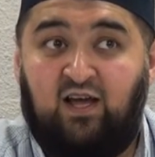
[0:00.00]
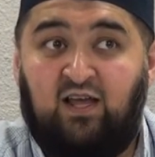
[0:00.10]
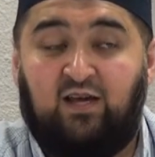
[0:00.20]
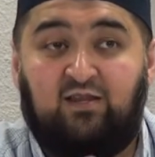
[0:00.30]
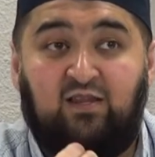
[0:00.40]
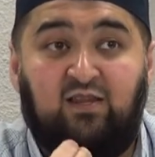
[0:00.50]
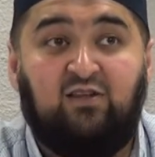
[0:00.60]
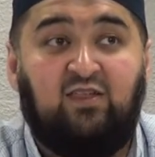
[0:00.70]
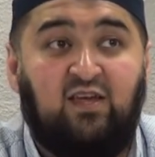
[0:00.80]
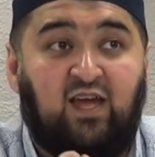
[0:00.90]
that
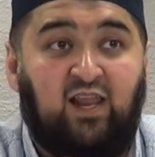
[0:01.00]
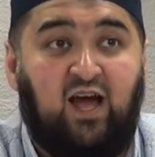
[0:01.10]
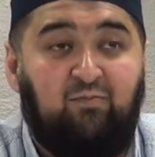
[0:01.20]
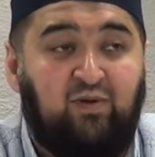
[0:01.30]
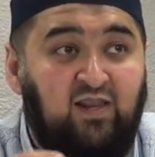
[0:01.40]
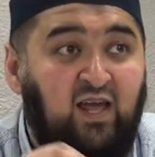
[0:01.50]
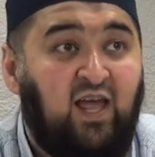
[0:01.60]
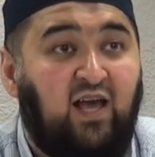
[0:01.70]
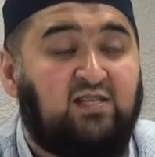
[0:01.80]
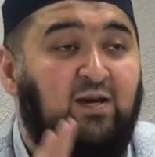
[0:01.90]
nothing can happen
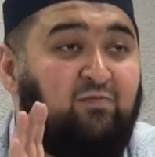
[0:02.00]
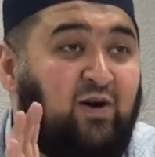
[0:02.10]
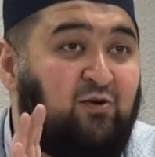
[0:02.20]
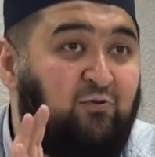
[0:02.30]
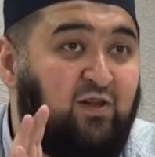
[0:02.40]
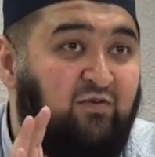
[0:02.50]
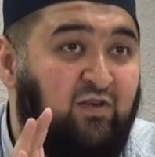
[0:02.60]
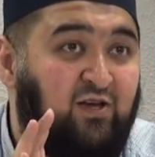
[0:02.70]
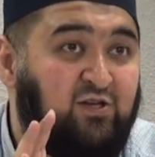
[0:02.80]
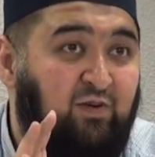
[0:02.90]
except by the will of
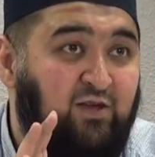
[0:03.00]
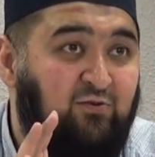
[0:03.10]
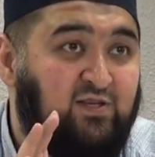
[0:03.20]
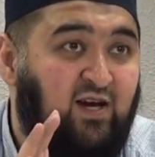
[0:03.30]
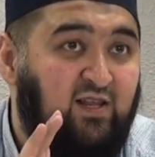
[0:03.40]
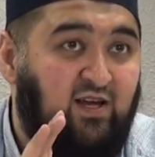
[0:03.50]
Allah subhanahu wa ta'ala.